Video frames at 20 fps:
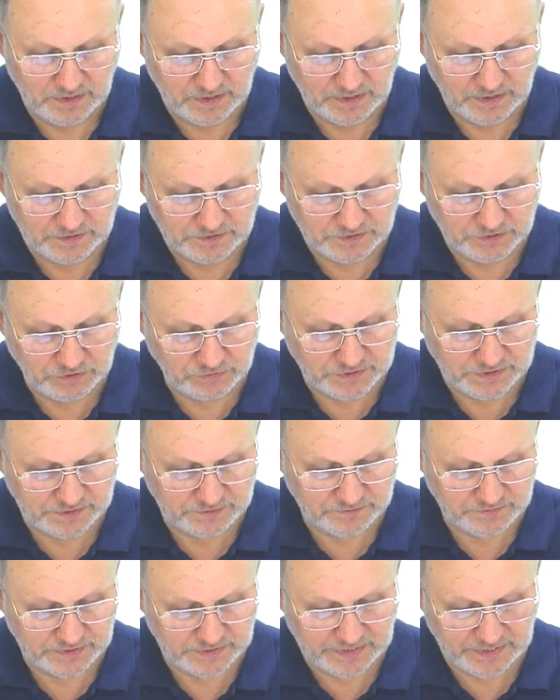And
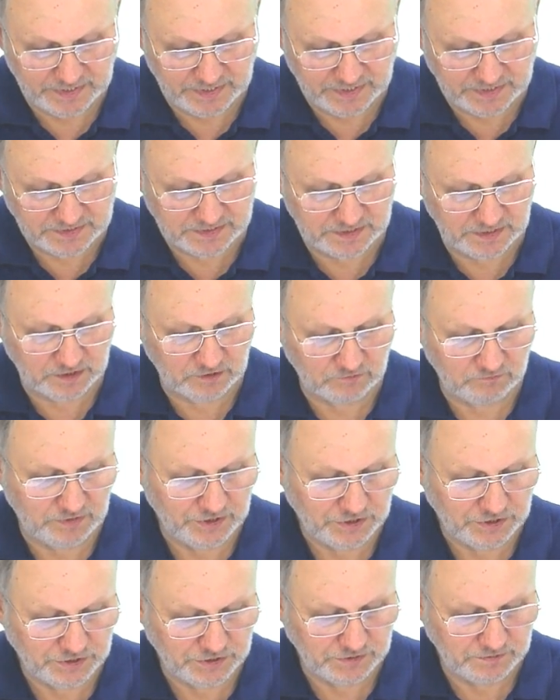using the gas
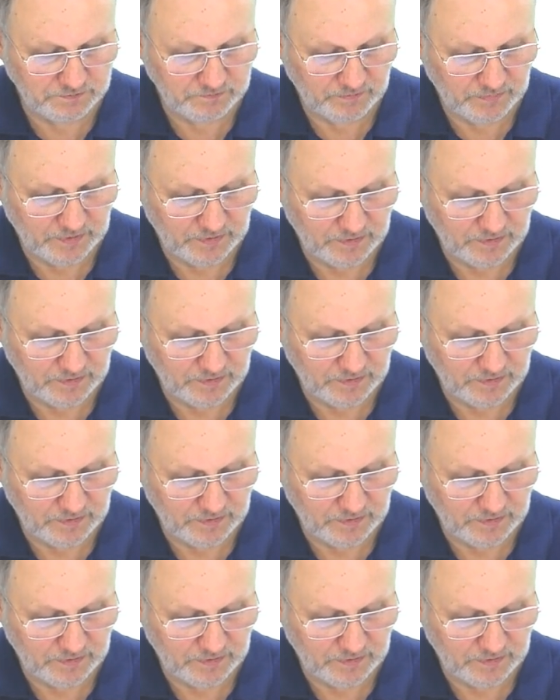equation,